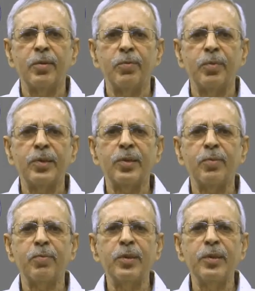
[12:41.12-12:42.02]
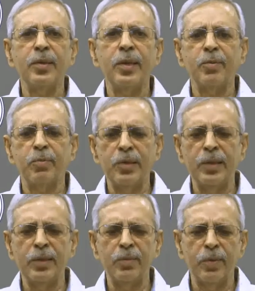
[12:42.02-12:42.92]
person B can
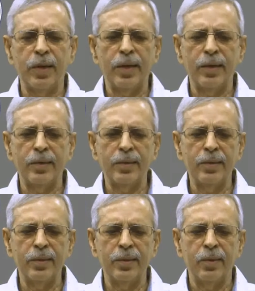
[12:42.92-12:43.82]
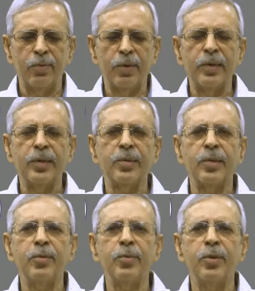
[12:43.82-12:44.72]
behave at the oneness
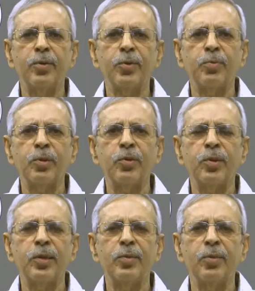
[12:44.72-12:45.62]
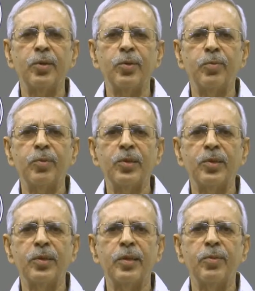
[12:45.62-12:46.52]
level or spiritual level,
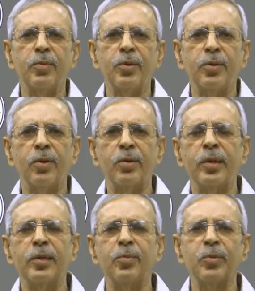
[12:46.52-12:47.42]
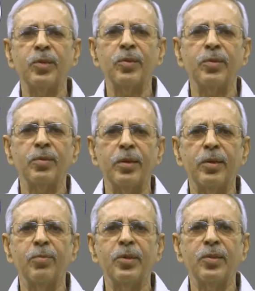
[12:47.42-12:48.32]
humanistic level, or
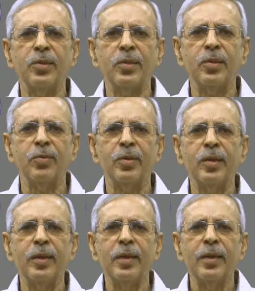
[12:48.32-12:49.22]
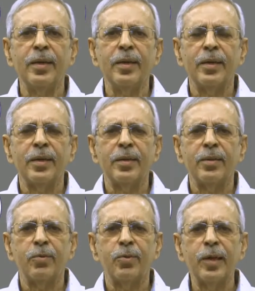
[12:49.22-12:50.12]
animalistic level.
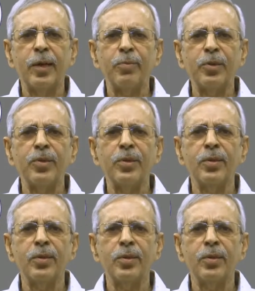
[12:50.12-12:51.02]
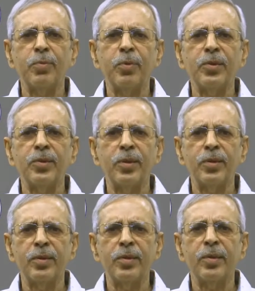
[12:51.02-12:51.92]
What happens in
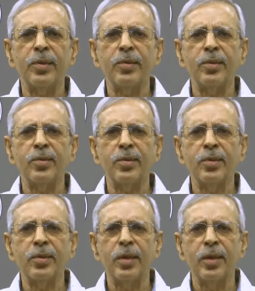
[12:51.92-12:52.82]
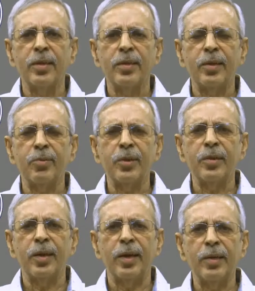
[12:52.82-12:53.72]
interpersonal interactions is that
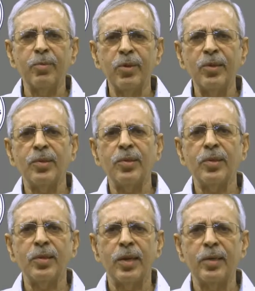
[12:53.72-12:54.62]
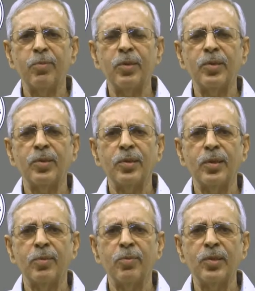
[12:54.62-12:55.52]
when animalistic,
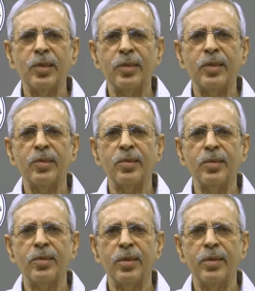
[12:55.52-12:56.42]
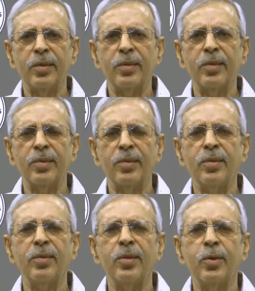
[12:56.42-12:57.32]
that means aggression and
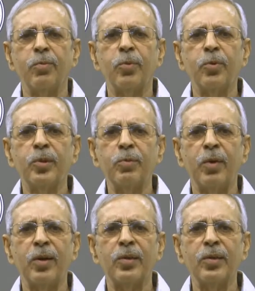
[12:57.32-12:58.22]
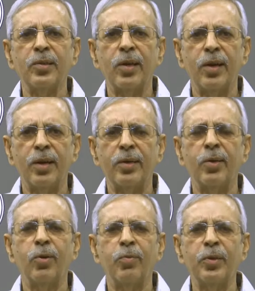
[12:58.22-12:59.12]
aggression, both the parties are
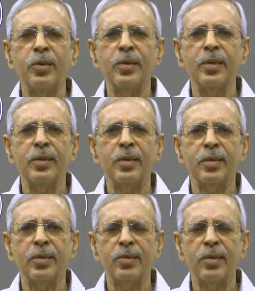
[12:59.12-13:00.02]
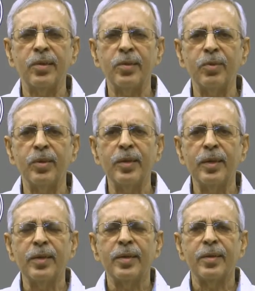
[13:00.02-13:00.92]
operating at aggression level,
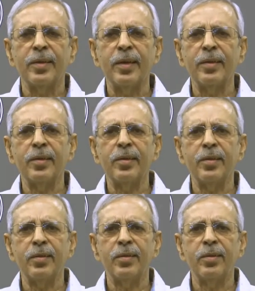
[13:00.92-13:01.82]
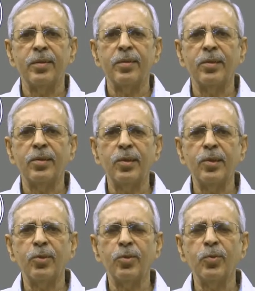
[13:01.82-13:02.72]
then this
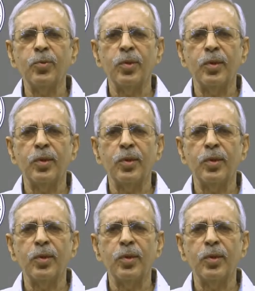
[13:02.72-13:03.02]
leads to